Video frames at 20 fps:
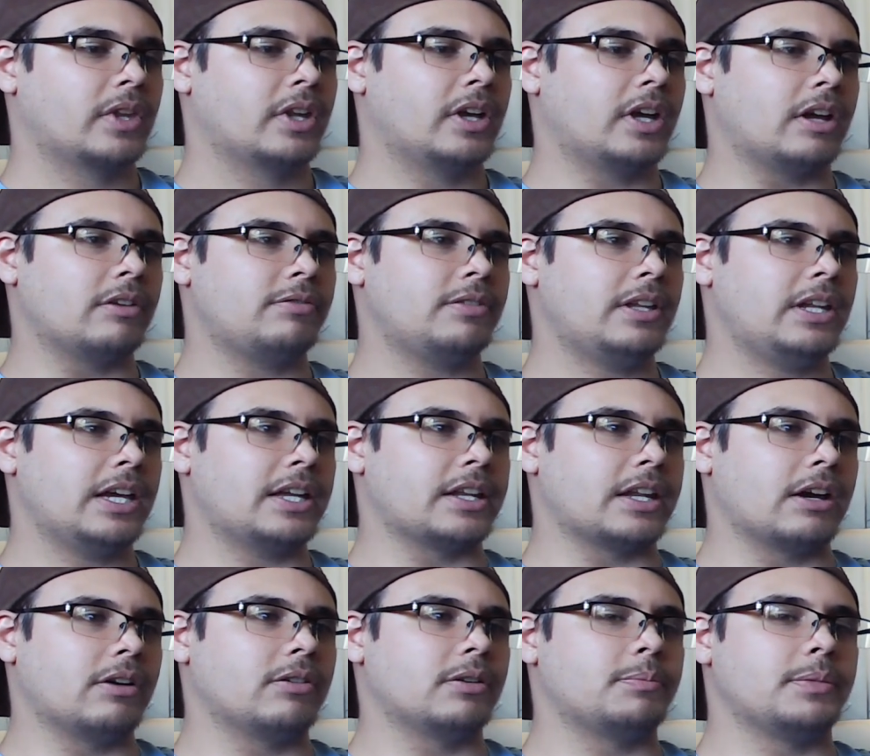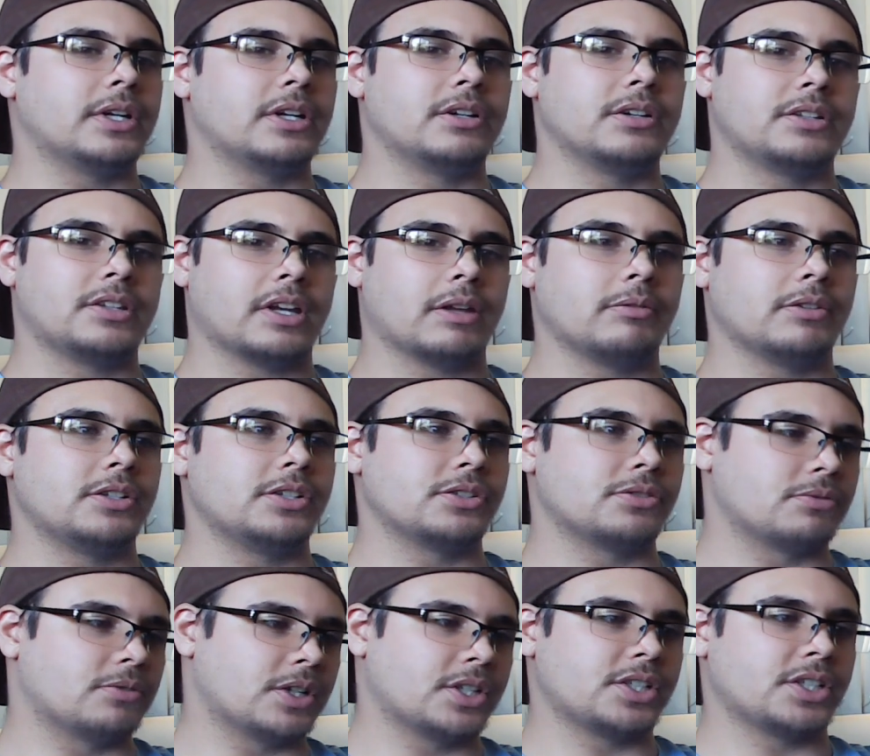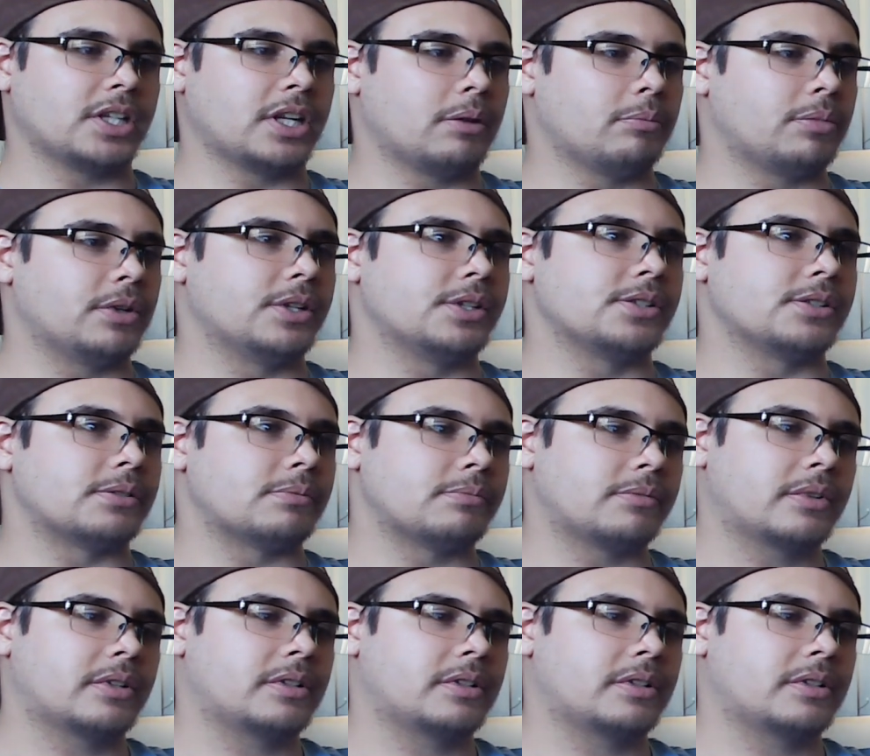I feel like now would be a good time to just rush in and punch him.